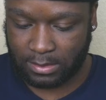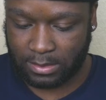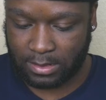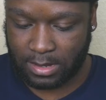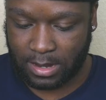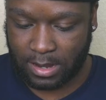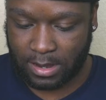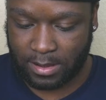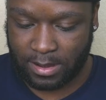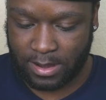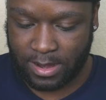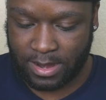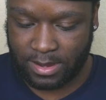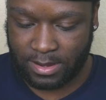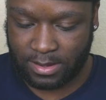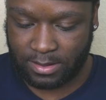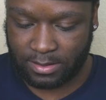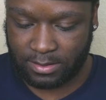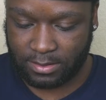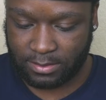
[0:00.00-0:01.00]
Alright,
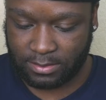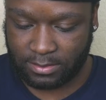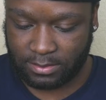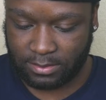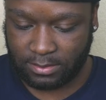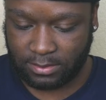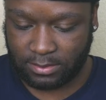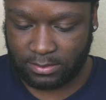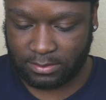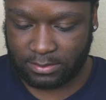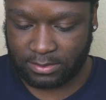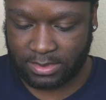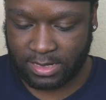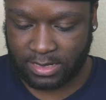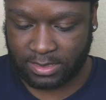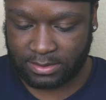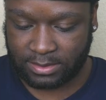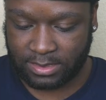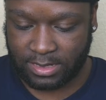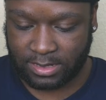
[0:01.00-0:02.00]

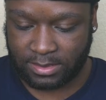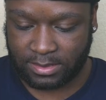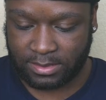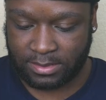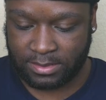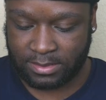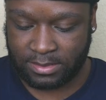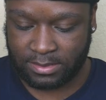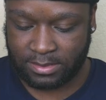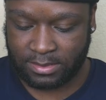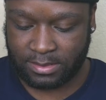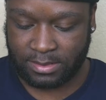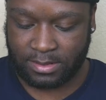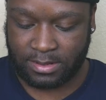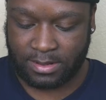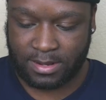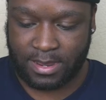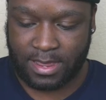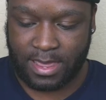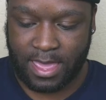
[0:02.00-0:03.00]
tech sector.
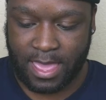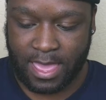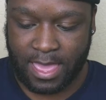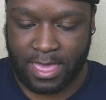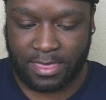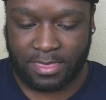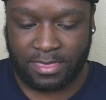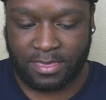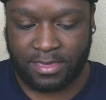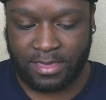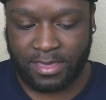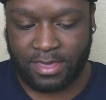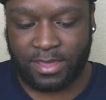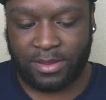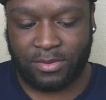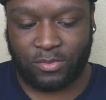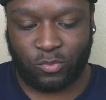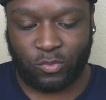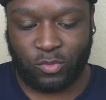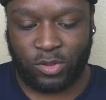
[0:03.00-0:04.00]
And
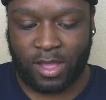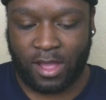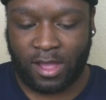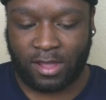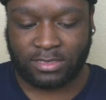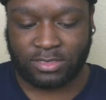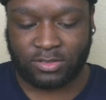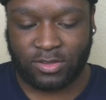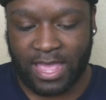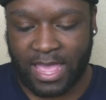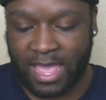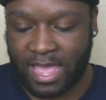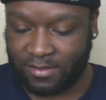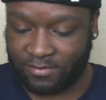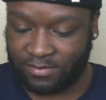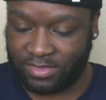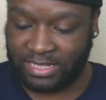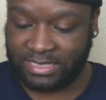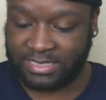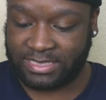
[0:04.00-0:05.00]
then we also have
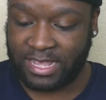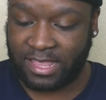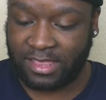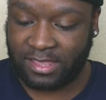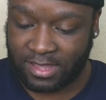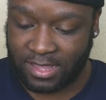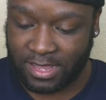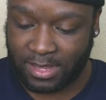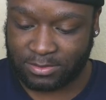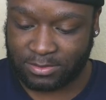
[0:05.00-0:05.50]
the telecom